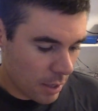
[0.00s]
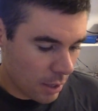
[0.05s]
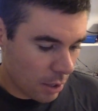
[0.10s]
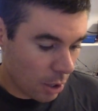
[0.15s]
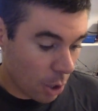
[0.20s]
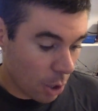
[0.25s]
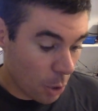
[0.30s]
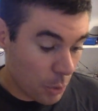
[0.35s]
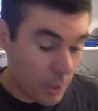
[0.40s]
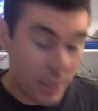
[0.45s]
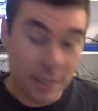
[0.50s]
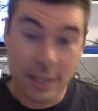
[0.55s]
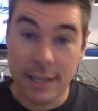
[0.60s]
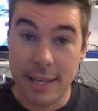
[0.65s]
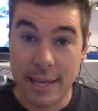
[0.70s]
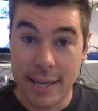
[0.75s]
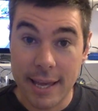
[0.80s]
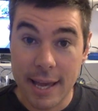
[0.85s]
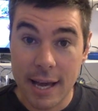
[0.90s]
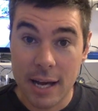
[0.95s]
loading the
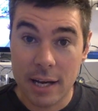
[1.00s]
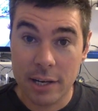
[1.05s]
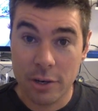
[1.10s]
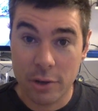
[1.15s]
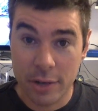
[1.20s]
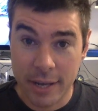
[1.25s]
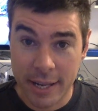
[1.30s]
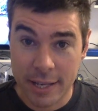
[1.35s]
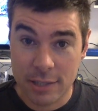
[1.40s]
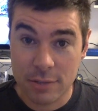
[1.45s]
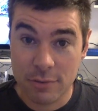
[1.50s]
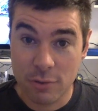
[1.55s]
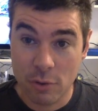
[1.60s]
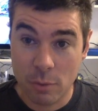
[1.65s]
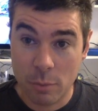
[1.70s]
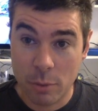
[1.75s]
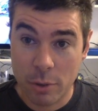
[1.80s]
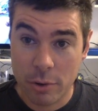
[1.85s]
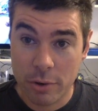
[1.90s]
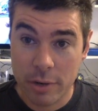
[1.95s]
ER9X
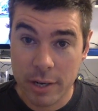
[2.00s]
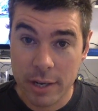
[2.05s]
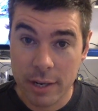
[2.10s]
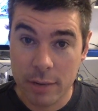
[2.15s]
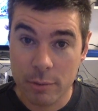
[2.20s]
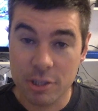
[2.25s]
firmware on here,